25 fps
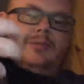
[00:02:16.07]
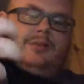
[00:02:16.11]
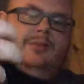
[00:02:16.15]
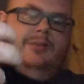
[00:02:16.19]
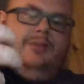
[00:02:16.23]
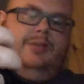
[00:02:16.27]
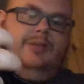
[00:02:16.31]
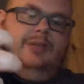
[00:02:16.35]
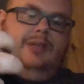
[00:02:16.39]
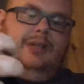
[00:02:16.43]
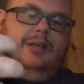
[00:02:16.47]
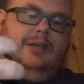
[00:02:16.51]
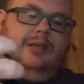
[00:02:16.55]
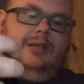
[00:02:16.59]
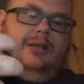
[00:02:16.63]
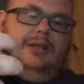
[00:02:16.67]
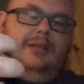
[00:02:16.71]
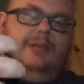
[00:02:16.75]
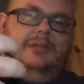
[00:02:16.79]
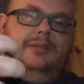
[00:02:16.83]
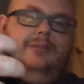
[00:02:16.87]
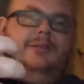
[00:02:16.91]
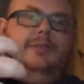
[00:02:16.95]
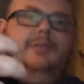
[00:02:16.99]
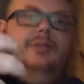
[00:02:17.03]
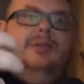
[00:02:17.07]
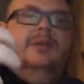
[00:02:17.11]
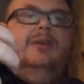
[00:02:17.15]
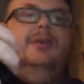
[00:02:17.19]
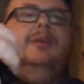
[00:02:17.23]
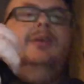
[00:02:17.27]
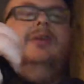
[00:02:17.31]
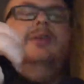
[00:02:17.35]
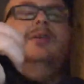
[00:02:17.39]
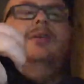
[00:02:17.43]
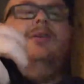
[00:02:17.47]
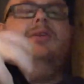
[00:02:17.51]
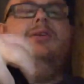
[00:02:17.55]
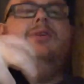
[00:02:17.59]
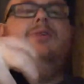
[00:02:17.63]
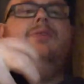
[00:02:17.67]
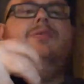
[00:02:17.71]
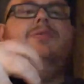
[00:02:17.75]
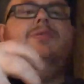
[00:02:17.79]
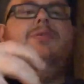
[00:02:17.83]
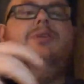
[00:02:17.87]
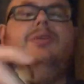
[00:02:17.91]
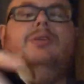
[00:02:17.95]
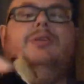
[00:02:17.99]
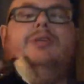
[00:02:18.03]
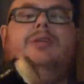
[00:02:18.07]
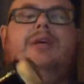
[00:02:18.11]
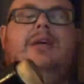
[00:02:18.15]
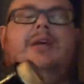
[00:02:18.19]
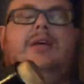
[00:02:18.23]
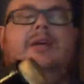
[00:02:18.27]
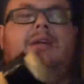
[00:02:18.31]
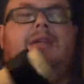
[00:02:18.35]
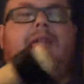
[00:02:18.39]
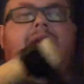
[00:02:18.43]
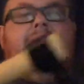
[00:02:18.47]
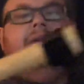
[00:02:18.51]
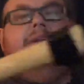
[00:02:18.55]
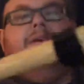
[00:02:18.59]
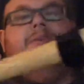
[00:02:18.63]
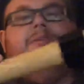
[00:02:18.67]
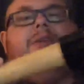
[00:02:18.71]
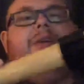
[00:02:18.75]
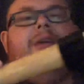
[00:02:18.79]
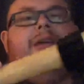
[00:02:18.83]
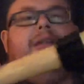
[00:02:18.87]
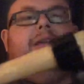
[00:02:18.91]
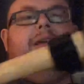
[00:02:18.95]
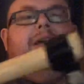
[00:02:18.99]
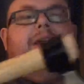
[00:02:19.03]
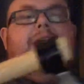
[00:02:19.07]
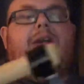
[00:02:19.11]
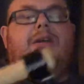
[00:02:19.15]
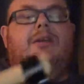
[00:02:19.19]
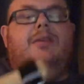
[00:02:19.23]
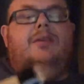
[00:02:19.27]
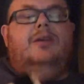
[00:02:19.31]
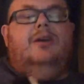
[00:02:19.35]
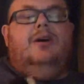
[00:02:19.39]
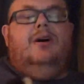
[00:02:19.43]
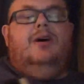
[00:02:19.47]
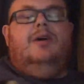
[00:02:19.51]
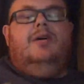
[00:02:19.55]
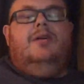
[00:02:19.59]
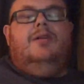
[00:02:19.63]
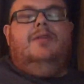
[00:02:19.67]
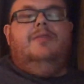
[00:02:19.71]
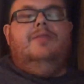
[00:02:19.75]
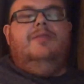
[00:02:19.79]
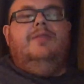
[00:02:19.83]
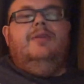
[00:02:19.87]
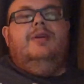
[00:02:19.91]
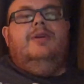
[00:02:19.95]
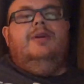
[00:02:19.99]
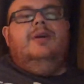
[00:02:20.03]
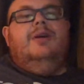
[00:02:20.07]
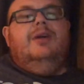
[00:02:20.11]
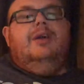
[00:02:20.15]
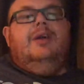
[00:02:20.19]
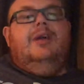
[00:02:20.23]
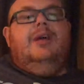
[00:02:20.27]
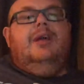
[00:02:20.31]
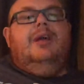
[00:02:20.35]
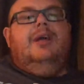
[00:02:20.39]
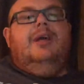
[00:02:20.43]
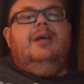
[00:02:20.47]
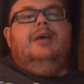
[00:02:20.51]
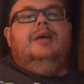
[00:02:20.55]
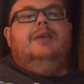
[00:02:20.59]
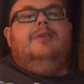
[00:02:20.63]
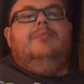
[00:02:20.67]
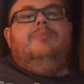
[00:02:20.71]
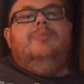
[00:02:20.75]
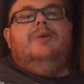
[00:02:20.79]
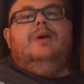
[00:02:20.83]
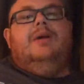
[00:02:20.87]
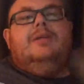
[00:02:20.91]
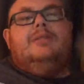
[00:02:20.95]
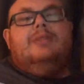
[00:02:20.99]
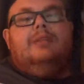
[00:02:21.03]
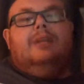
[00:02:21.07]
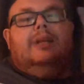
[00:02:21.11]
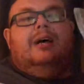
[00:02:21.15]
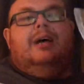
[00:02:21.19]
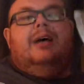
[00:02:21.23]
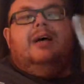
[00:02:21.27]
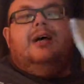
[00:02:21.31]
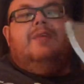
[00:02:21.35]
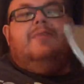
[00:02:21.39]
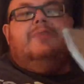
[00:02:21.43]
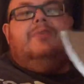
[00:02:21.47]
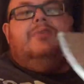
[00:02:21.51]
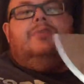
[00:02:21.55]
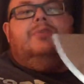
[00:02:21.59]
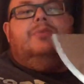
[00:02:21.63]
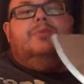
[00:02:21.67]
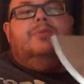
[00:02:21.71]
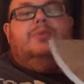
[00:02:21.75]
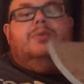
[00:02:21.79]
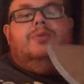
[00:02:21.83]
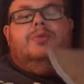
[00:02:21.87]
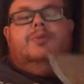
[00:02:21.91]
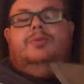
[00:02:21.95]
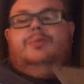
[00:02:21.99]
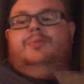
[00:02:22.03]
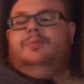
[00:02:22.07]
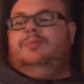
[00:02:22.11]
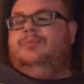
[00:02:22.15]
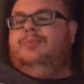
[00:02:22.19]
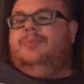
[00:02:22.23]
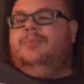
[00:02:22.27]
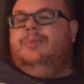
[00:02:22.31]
dig in, use it, take it, take the handle off, and basically I have an ulu.